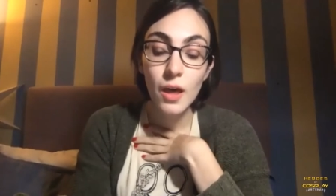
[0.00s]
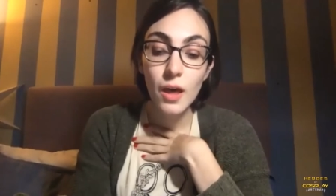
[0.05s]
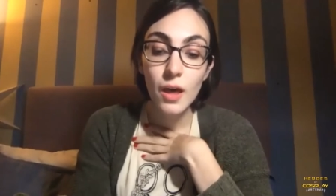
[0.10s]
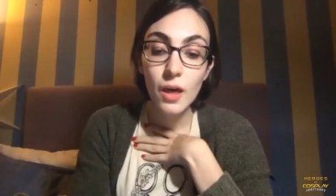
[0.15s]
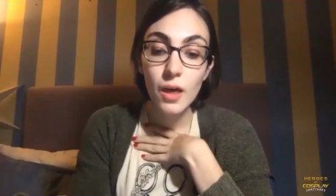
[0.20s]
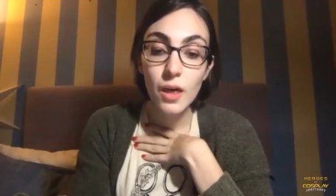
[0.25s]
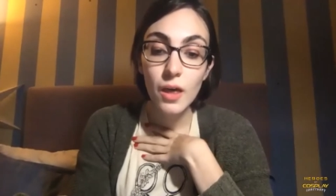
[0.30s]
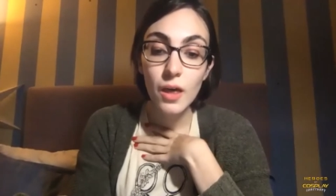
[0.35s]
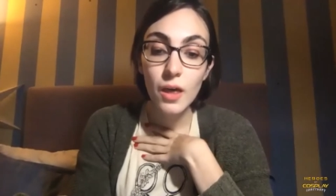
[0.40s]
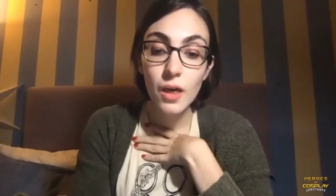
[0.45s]

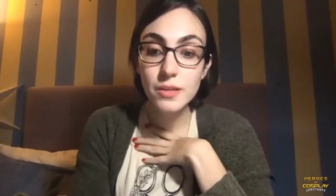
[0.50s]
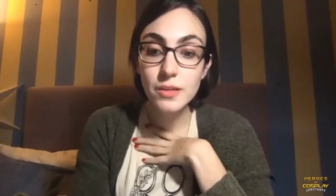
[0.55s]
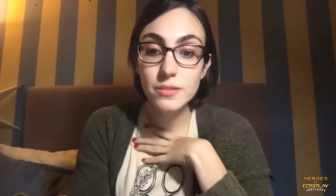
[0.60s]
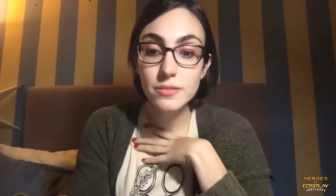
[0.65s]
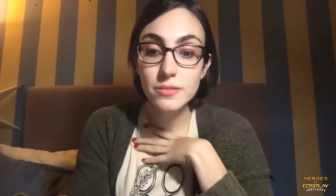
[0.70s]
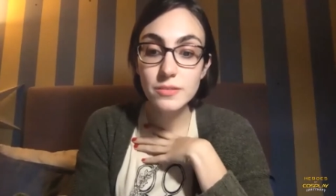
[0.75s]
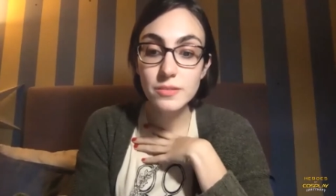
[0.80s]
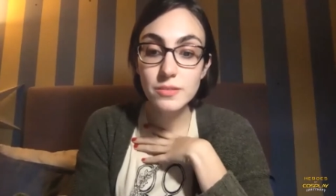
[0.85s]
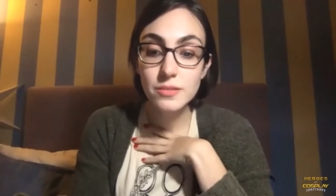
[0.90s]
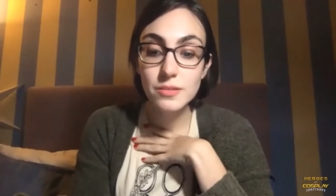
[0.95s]
it
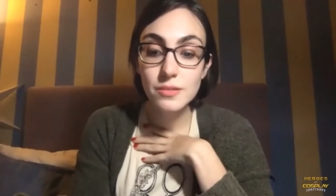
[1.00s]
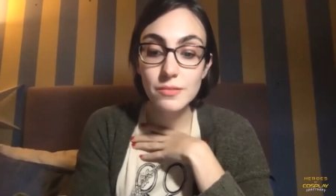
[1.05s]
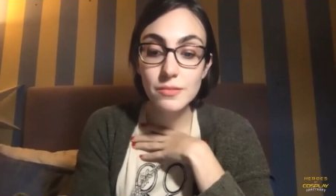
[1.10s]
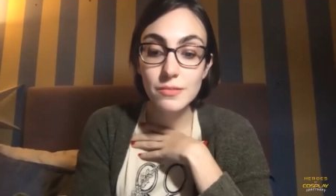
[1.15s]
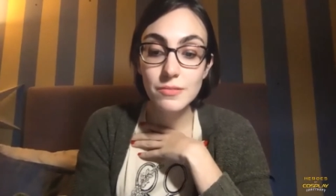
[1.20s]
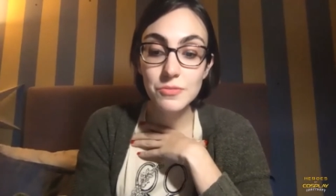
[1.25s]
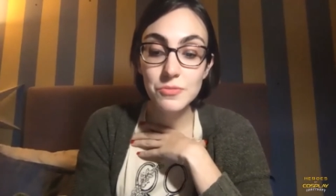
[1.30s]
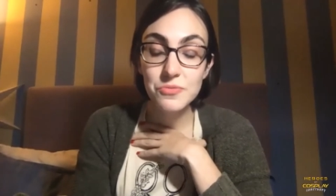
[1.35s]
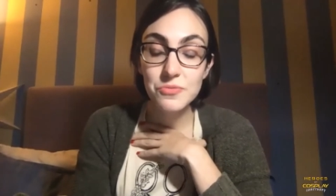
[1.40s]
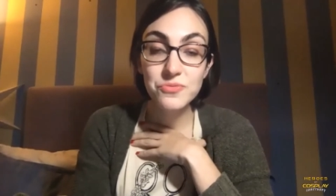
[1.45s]
is
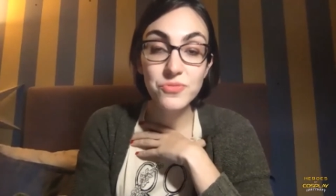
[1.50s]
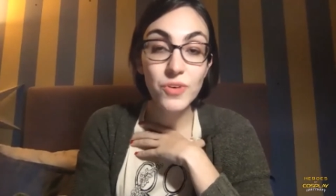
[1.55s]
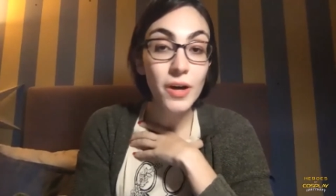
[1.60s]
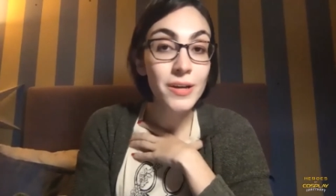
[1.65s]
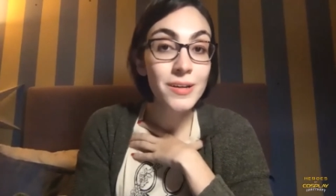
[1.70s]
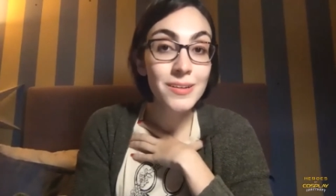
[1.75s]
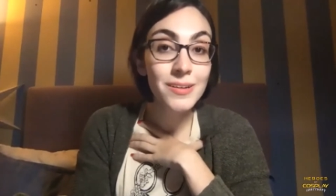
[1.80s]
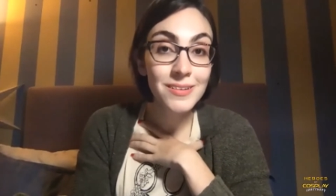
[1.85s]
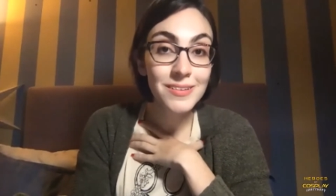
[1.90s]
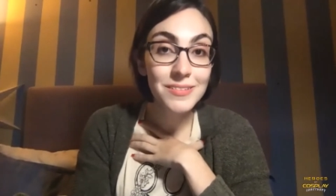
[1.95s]

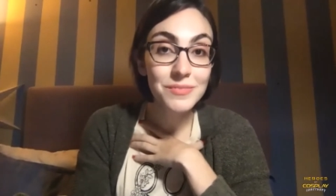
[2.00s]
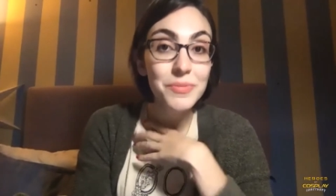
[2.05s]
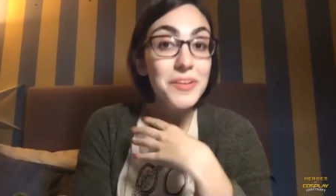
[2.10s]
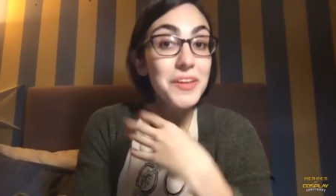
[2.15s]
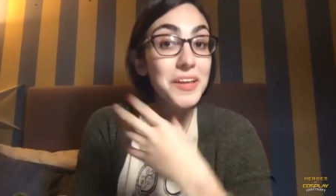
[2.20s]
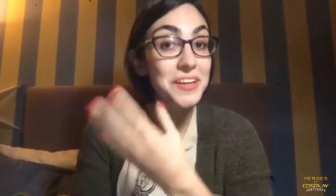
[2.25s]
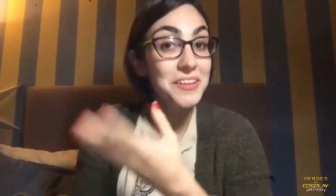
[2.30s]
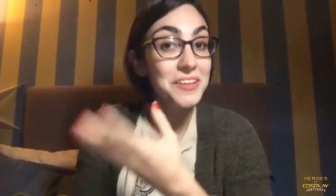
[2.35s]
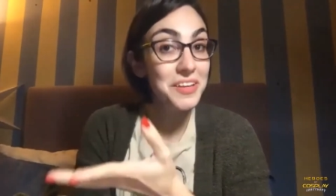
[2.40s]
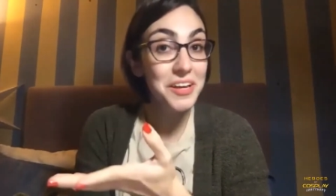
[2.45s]
fun,
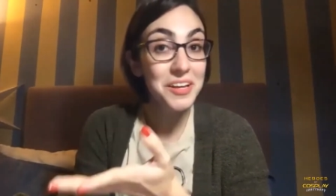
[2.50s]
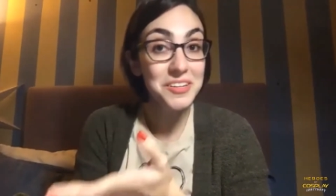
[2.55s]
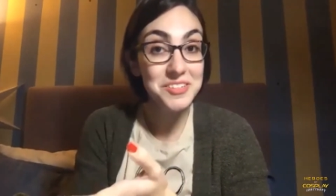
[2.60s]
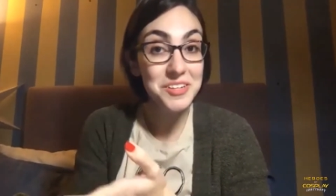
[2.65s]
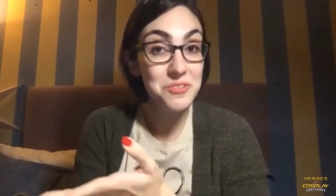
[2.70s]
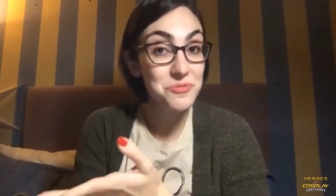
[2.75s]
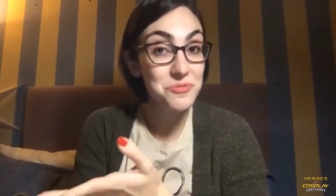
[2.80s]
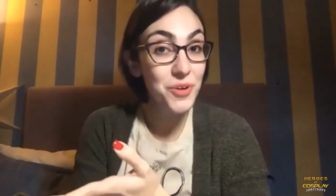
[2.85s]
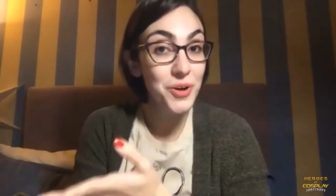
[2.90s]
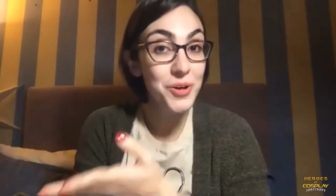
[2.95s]
but like I
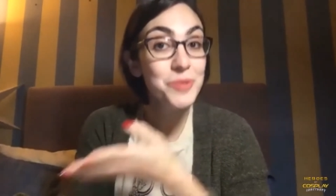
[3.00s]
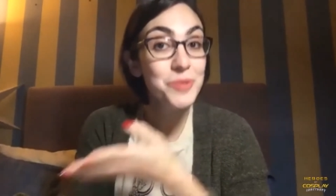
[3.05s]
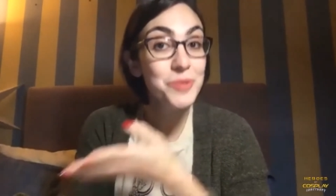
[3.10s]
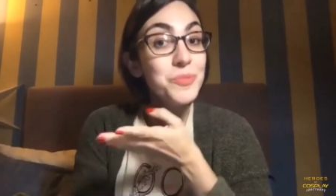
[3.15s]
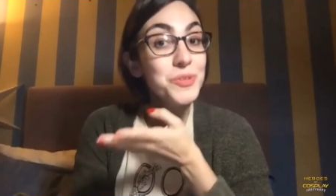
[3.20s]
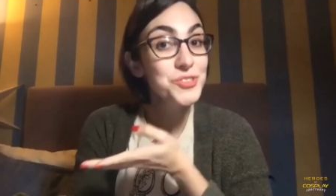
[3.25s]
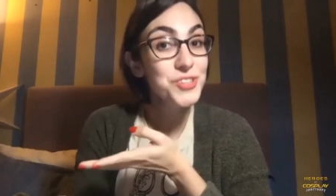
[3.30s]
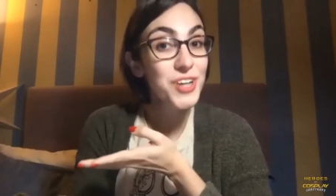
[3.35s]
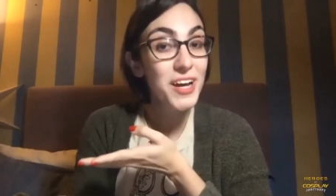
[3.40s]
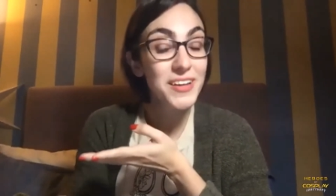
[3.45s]
said, fun,
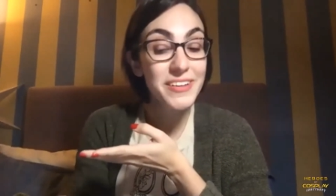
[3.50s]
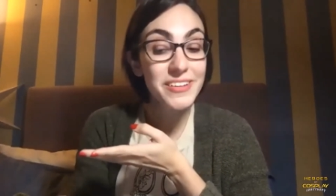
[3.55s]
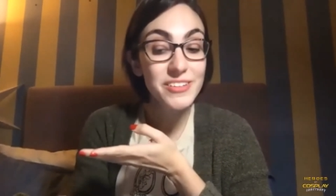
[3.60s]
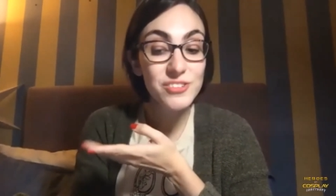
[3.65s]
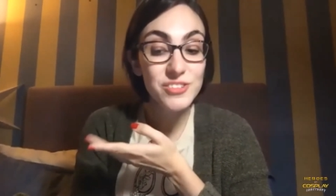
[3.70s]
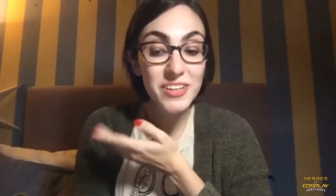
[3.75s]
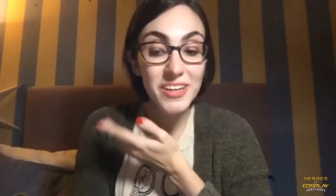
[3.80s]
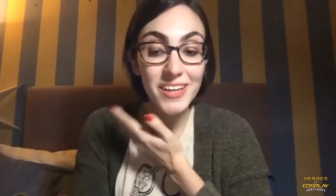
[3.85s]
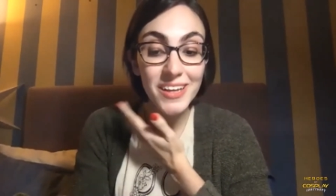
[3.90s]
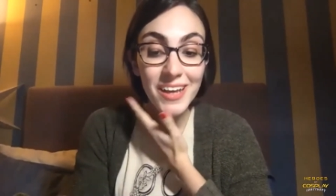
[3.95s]
but
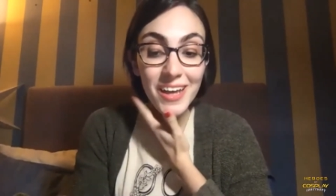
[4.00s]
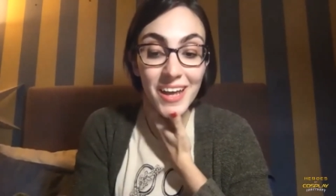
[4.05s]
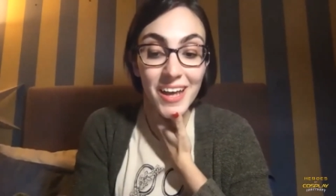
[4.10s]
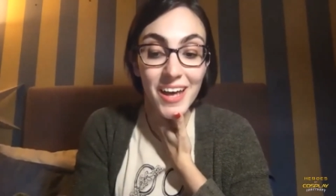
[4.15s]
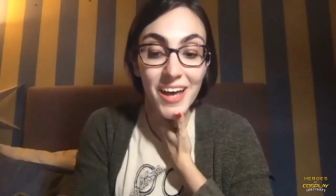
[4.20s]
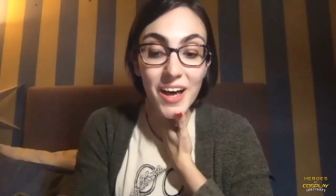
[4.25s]
challenging.